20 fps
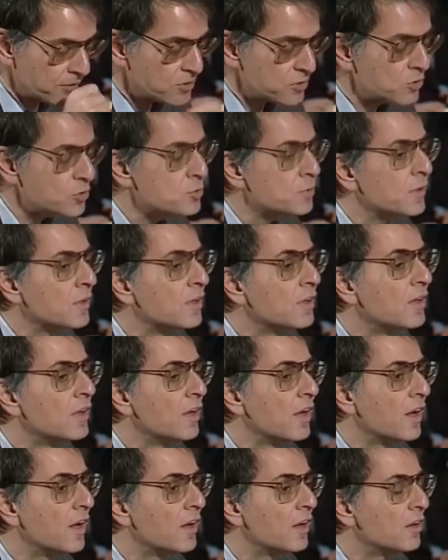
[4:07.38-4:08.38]
excuse me,
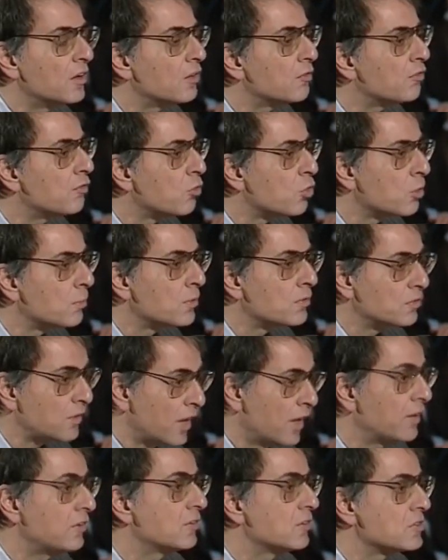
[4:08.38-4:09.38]
a, a, form of
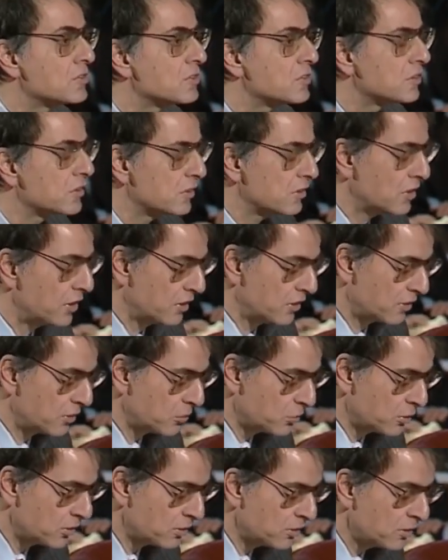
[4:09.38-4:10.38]
light as the kind
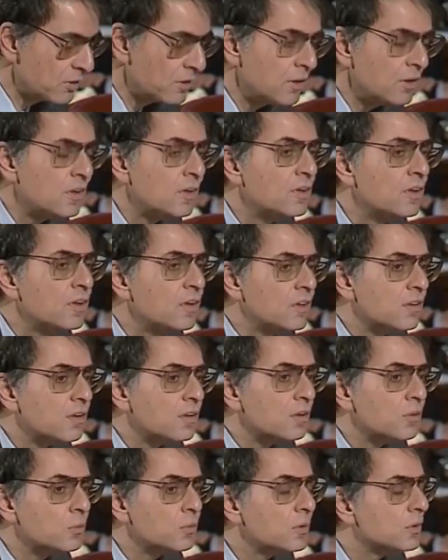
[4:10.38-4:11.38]
that we're,
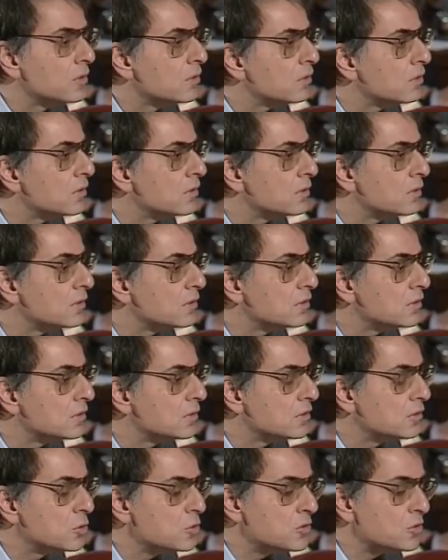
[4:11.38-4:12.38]
that we're uh,
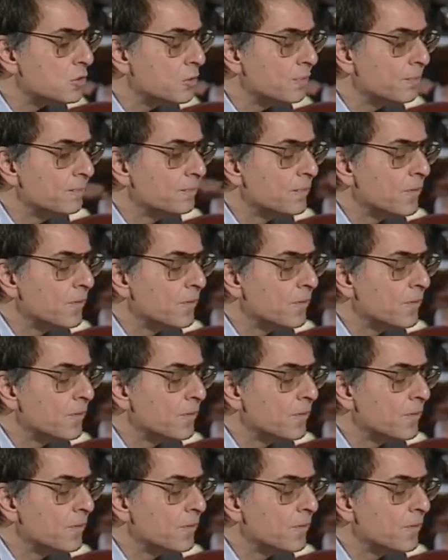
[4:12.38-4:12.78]
uh, used to.